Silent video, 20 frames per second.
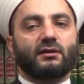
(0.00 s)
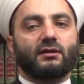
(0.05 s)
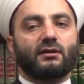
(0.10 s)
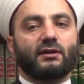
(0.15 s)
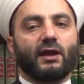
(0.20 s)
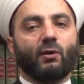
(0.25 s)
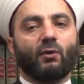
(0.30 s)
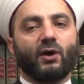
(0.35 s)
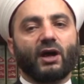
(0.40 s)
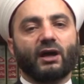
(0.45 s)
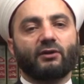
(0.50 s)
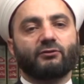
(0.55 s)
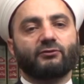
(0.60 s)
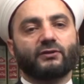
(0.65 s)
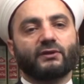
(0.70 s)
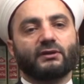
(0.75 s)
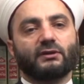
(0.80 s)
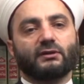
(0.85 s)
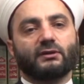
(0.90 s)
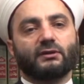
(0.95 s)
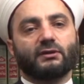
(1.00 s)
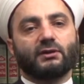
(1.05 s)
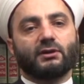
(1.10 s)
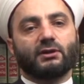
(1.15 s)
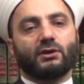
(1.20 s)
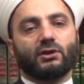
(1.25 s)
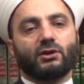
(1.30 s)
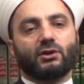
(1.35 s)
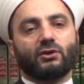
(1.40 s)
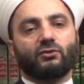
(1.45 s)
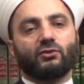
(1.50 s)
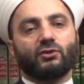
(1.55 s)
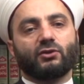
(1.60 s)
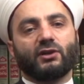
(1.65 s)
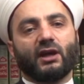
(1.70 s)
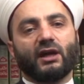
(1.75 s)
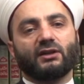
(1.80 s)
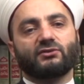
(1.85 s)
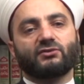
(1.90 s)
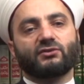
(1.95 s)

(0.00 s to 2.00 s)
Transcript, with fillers: nawafil, do not